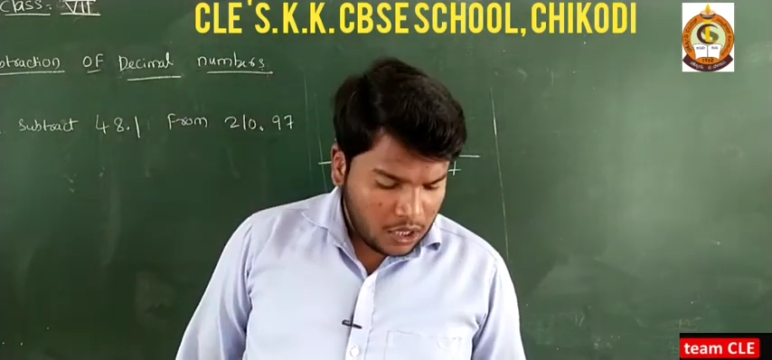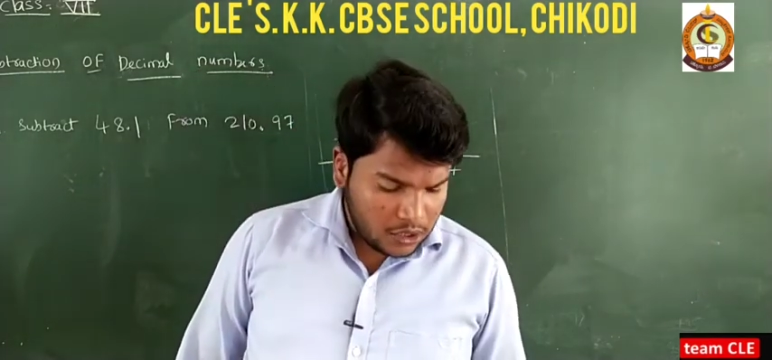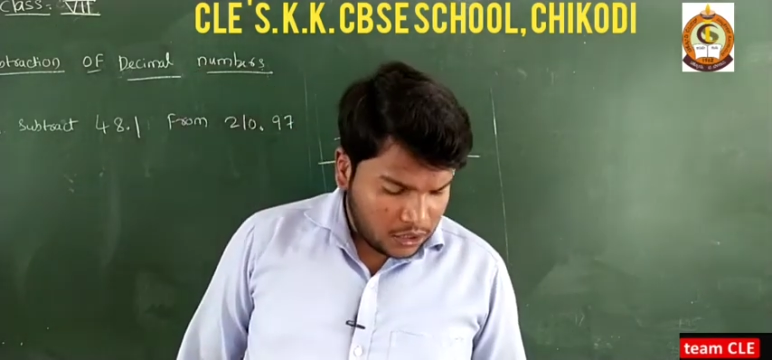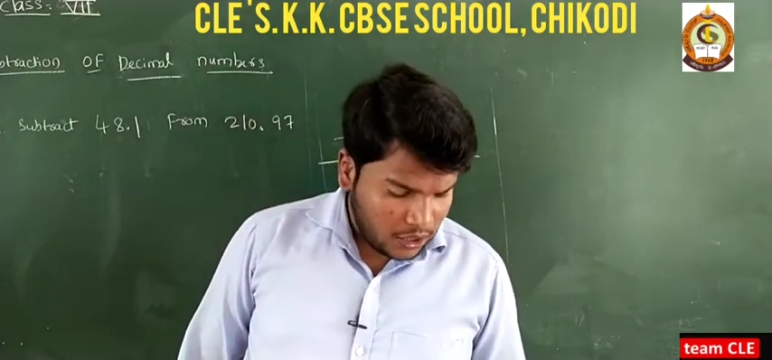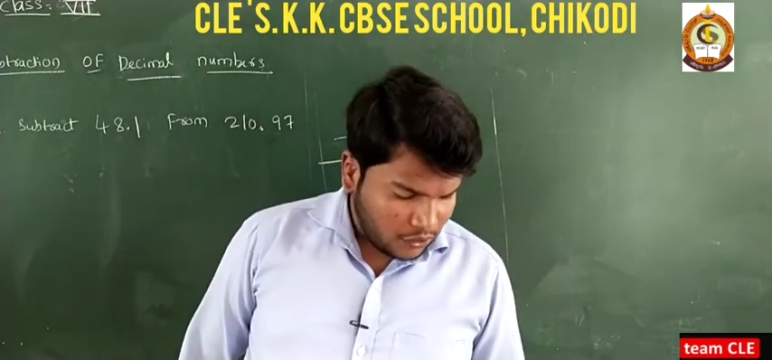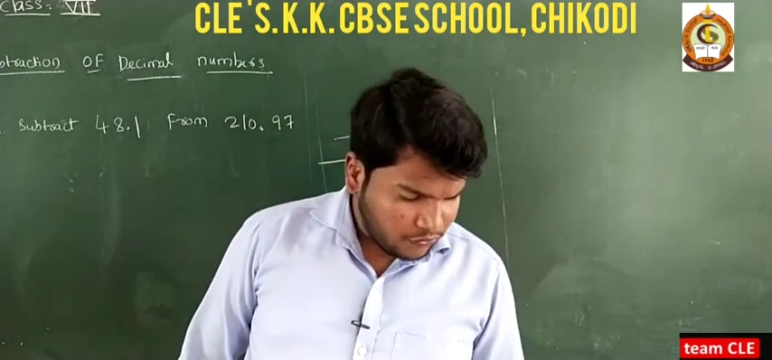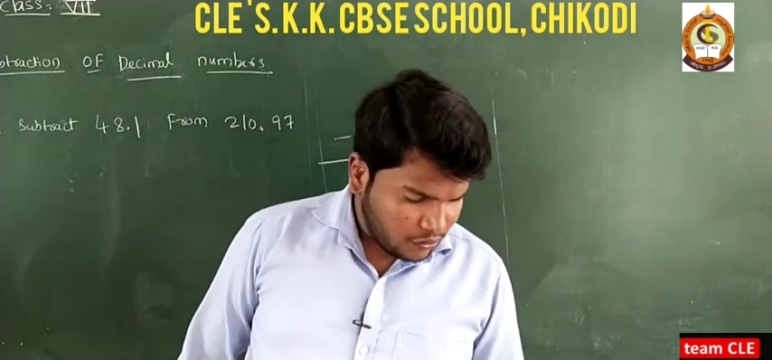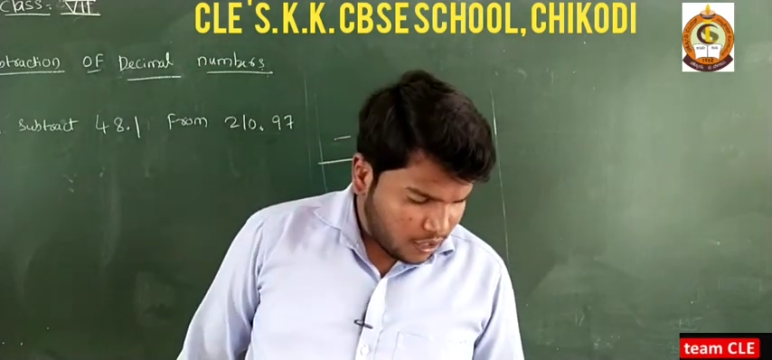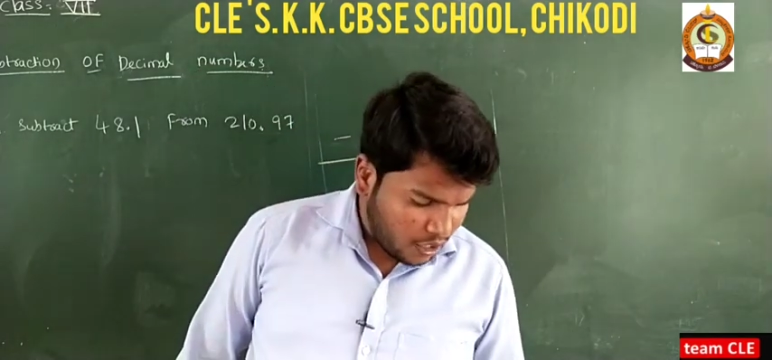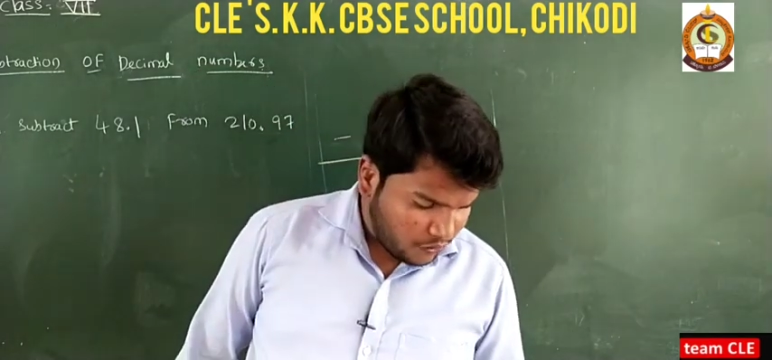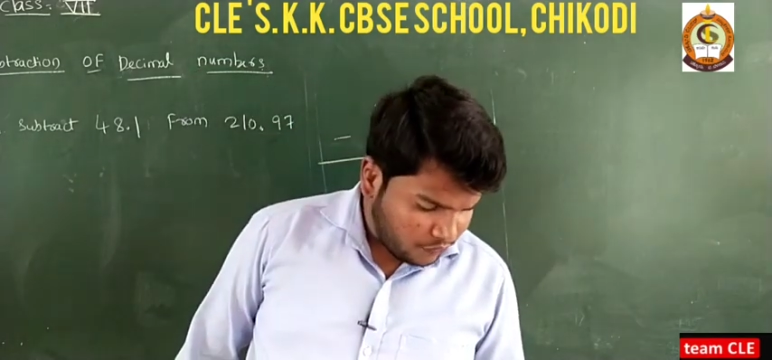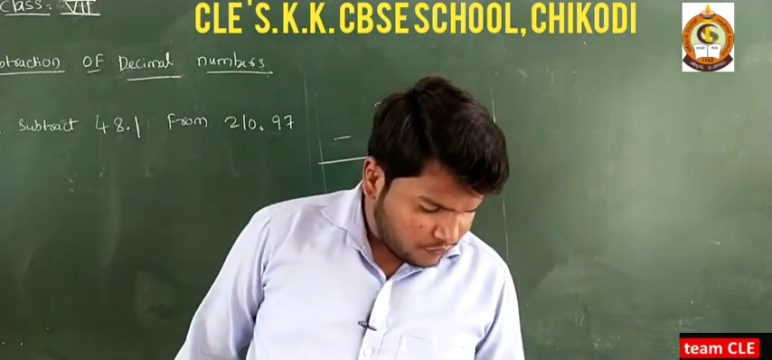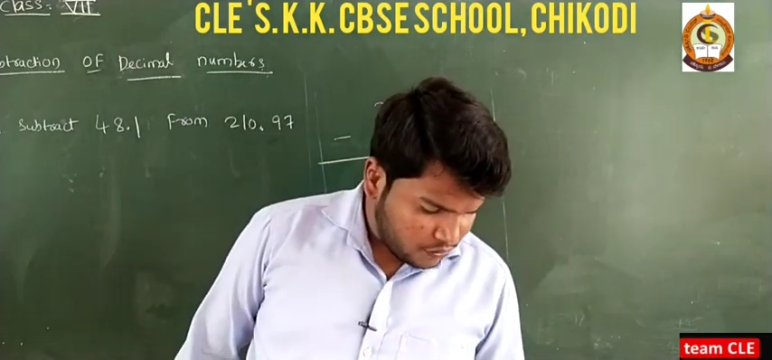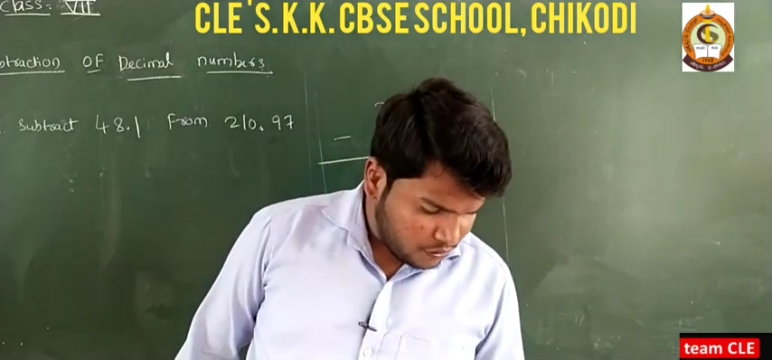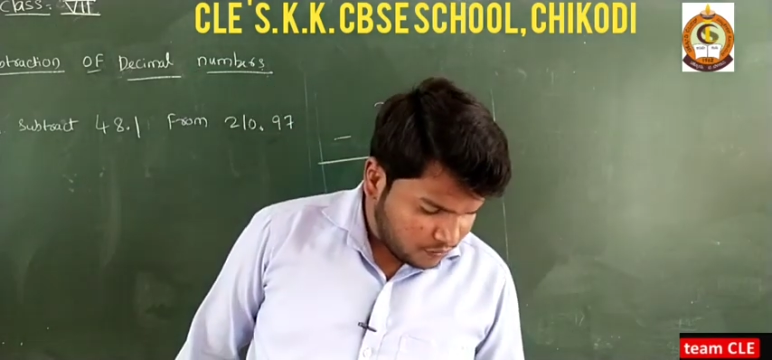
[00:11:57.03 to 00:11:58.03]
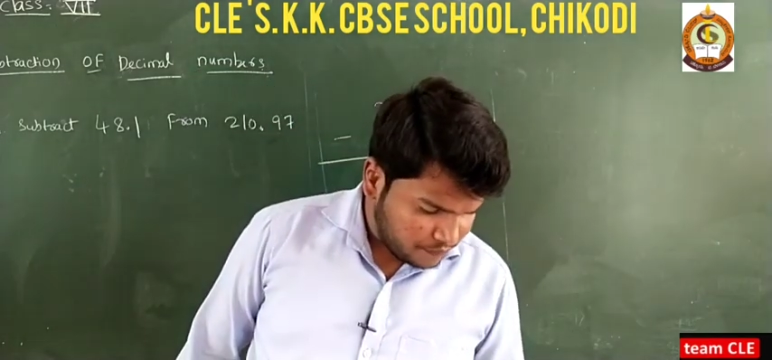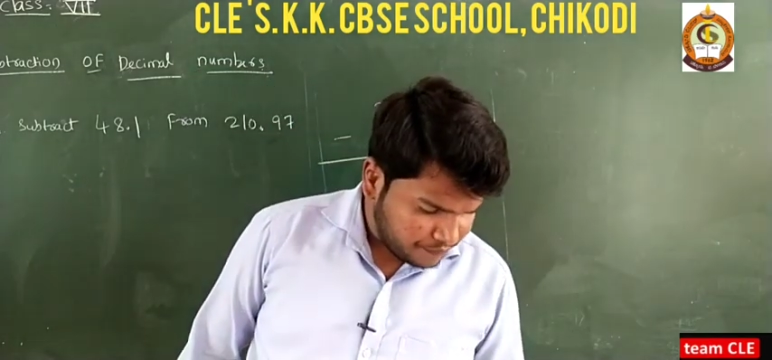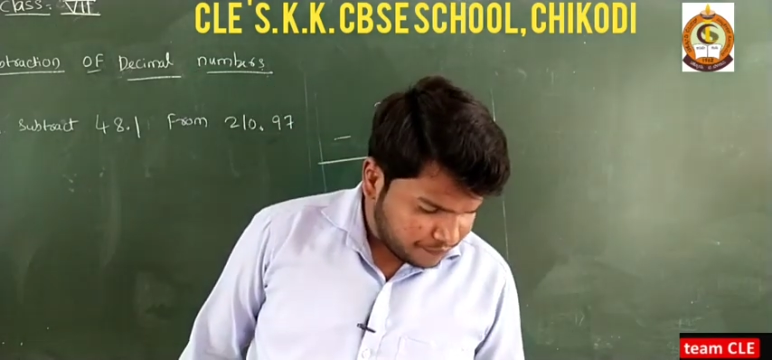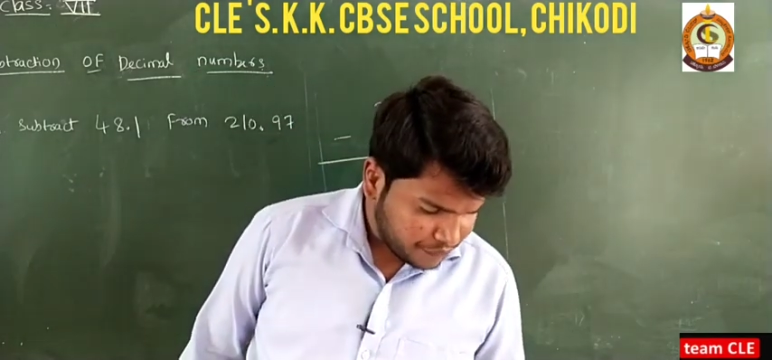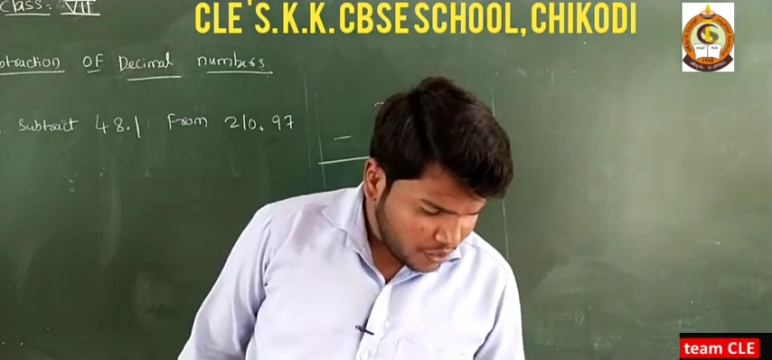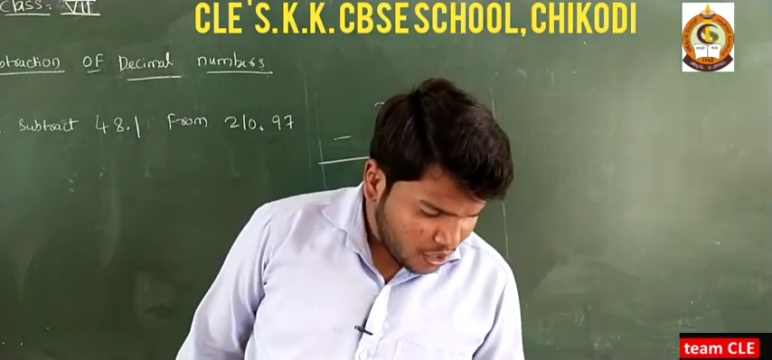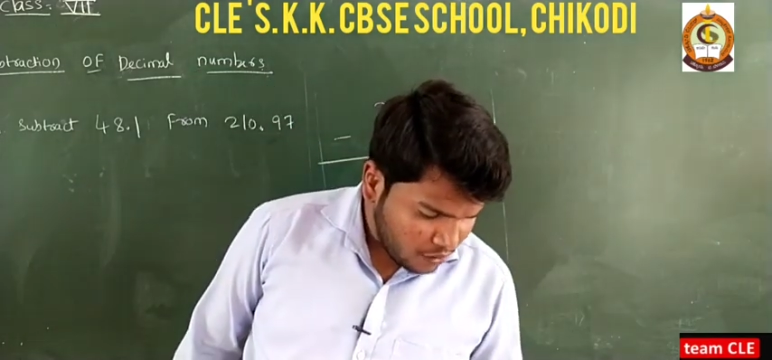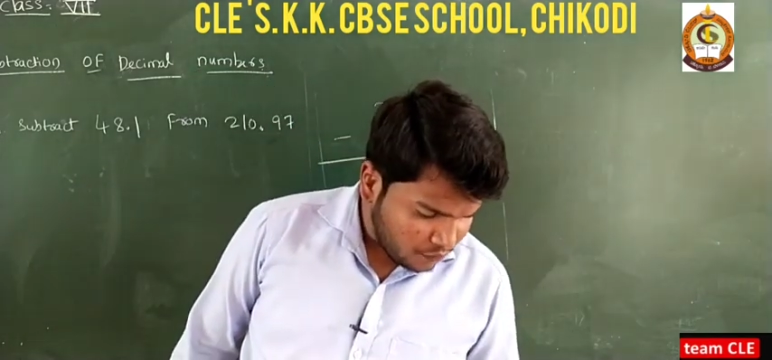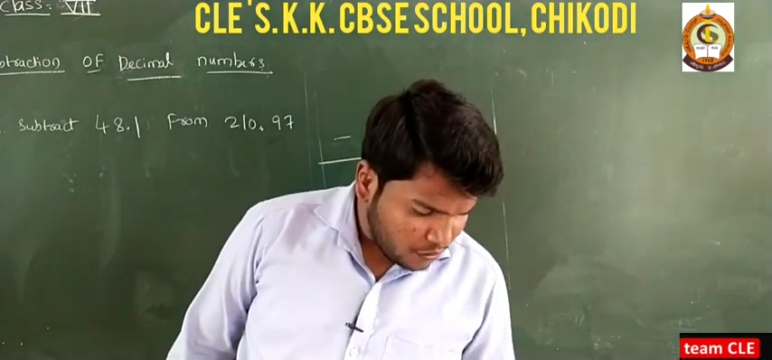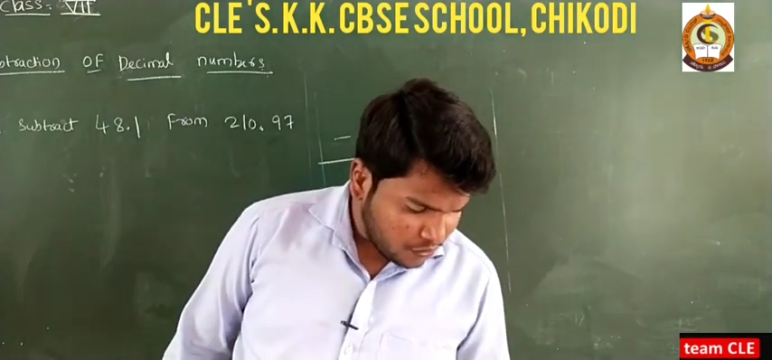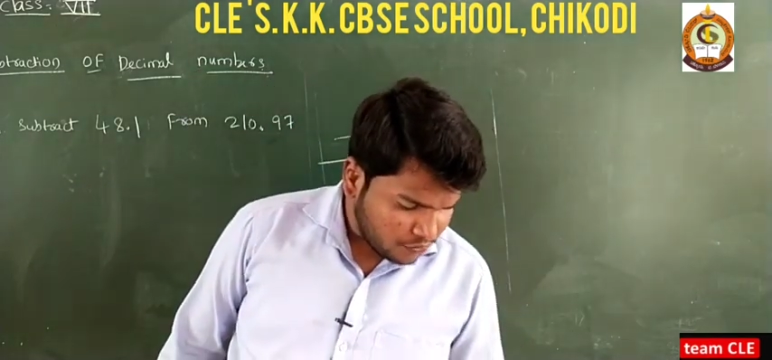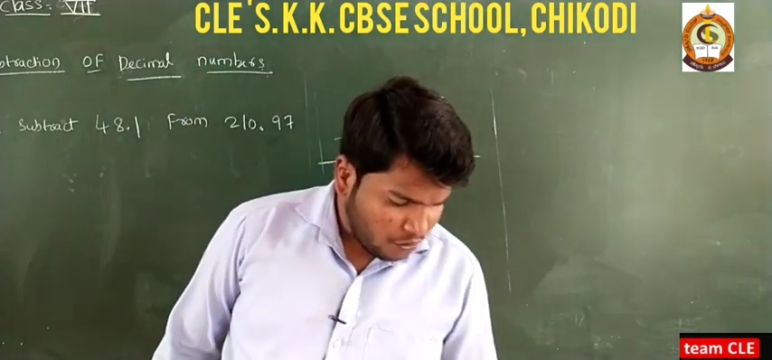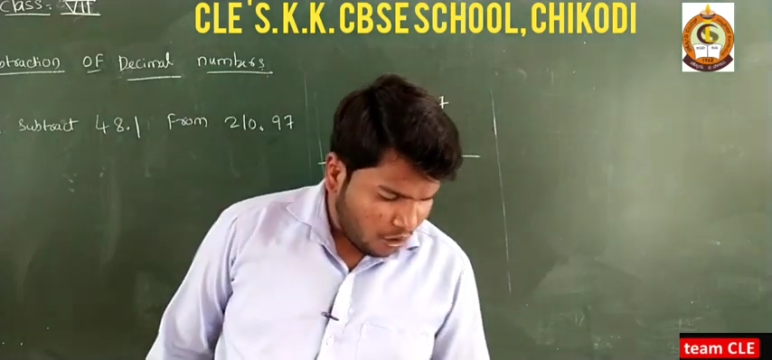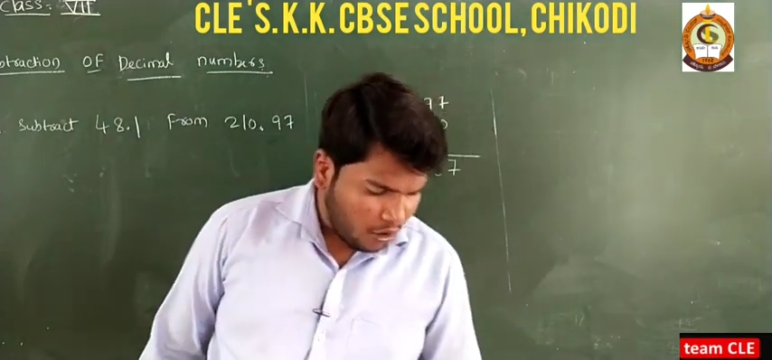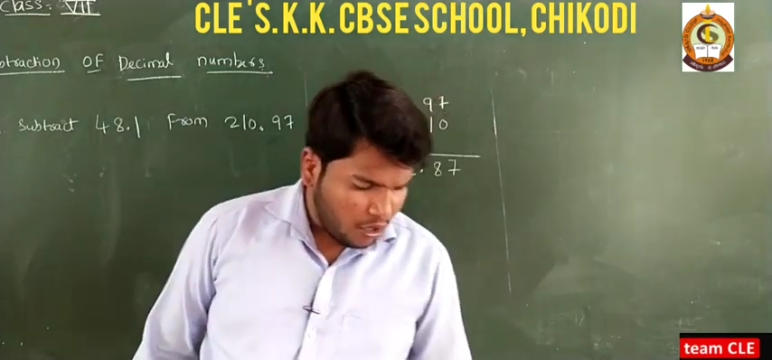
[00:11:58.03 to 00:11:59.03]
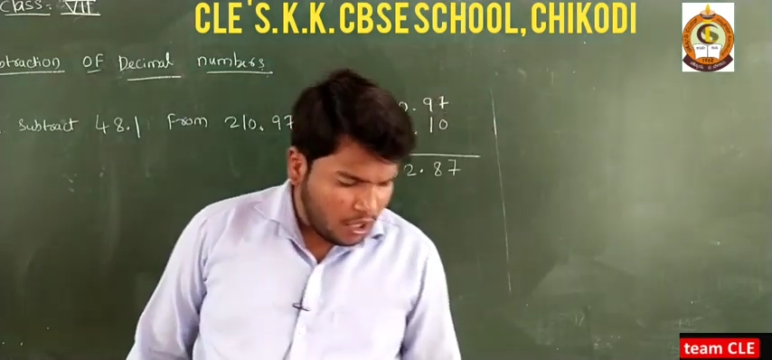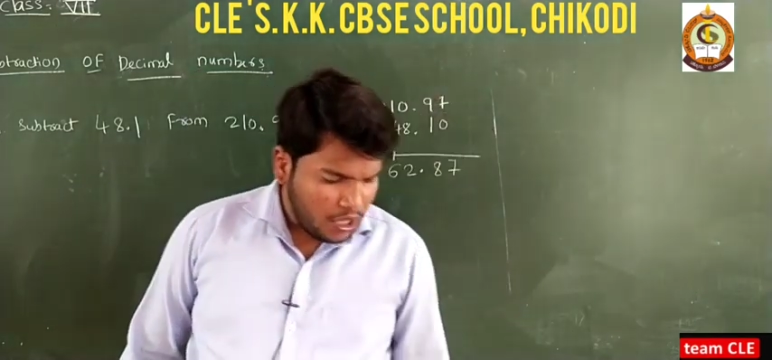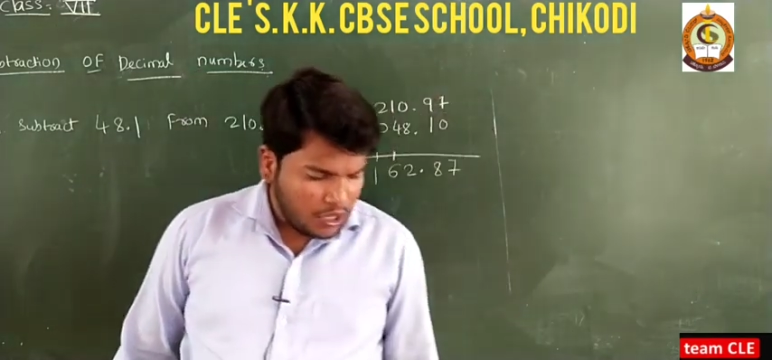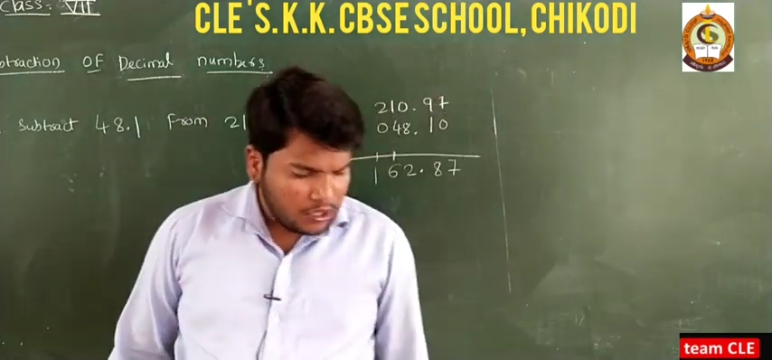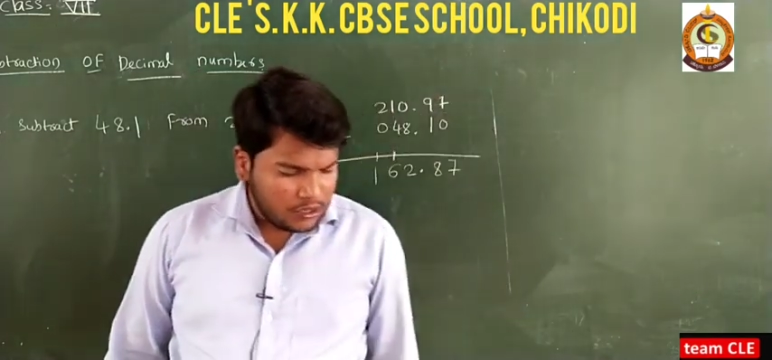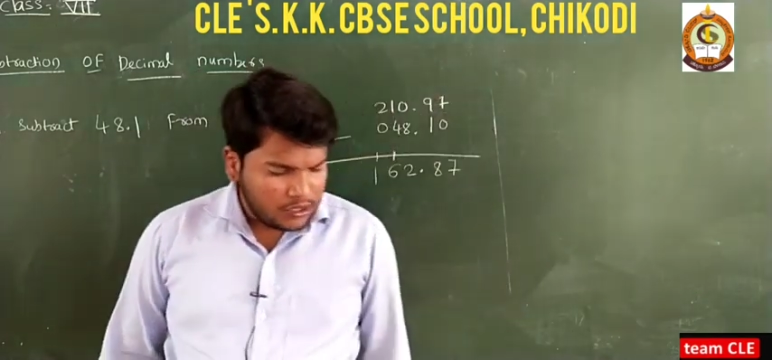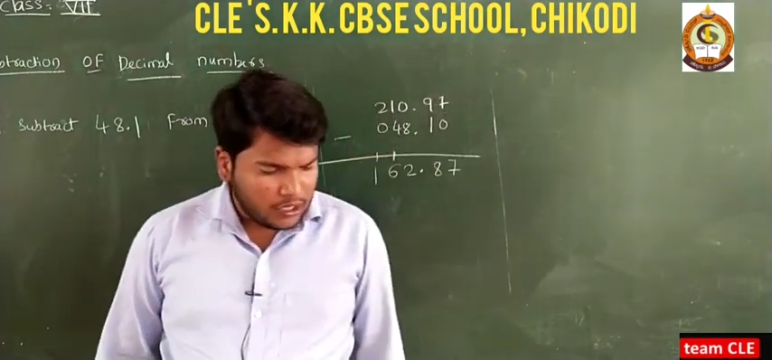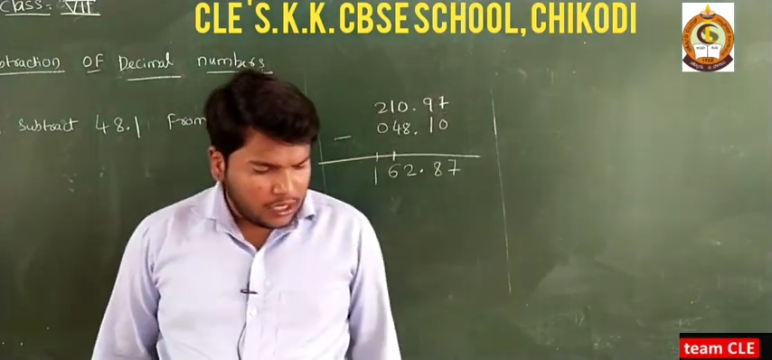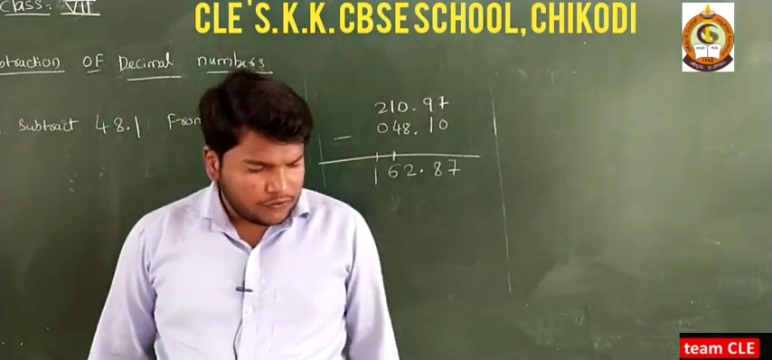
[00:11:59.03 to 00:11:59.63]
In the next class we'll solve the